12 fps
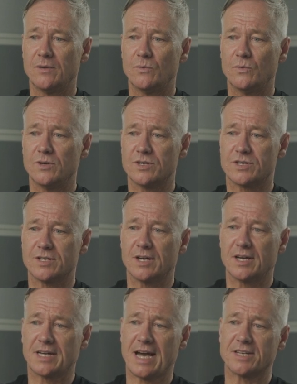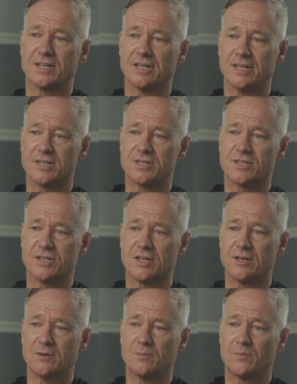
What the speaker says: was a catalyst to